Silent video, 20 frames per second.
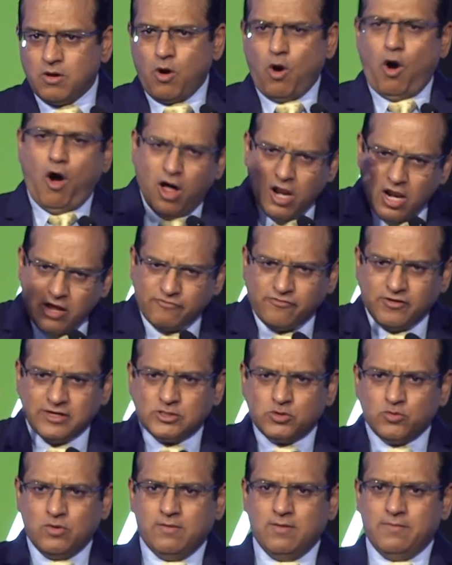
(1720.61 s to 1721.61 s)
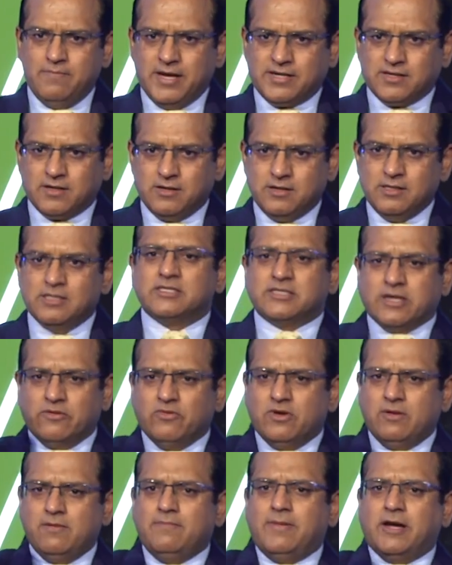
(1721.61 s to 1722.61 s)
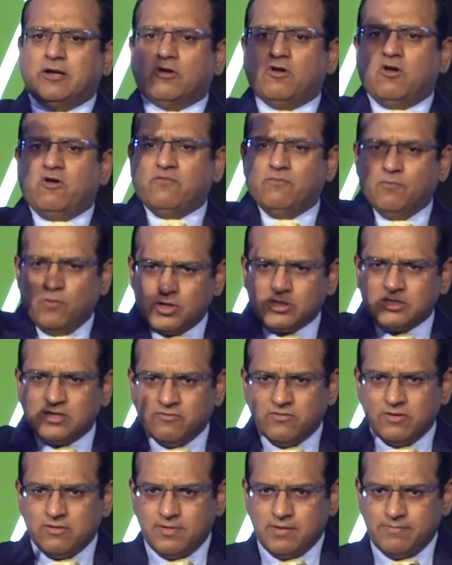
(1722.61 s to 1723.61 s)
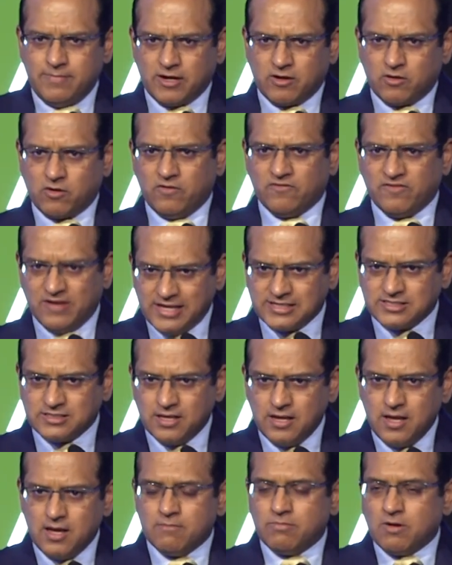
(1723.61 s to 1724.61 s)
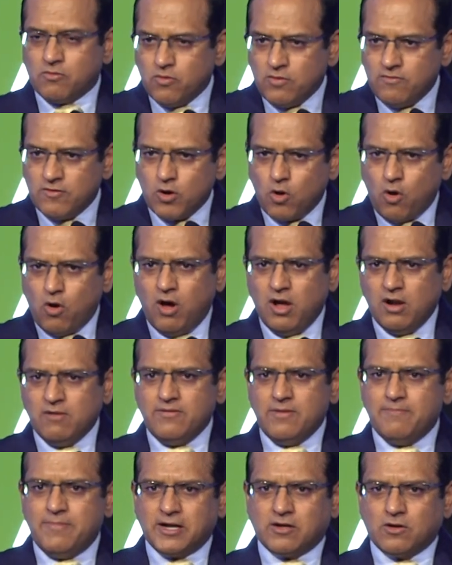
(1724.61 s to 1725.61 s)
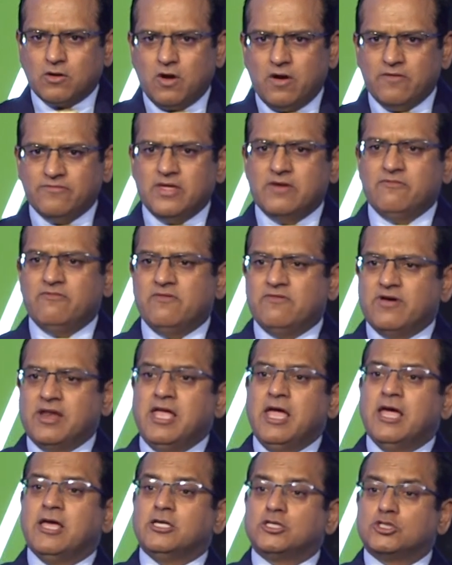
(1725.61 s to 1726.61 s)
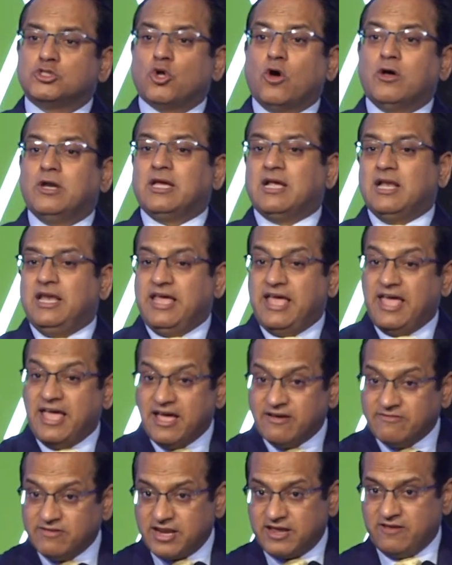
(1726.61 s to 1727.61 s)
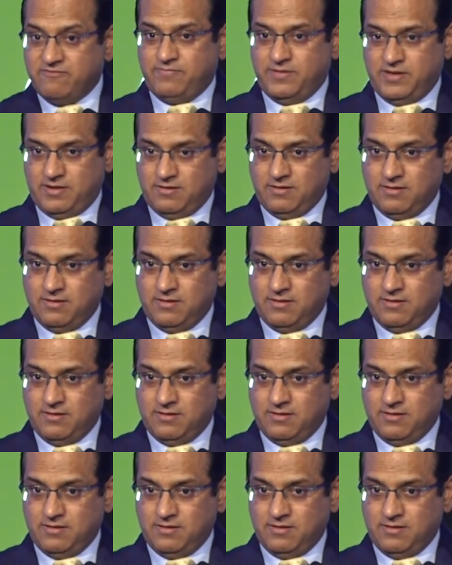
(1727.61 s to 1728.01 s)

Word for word: All of us will be better. Some will be better off more, some will be better off less. But we will all be better off than we were historically ever have been.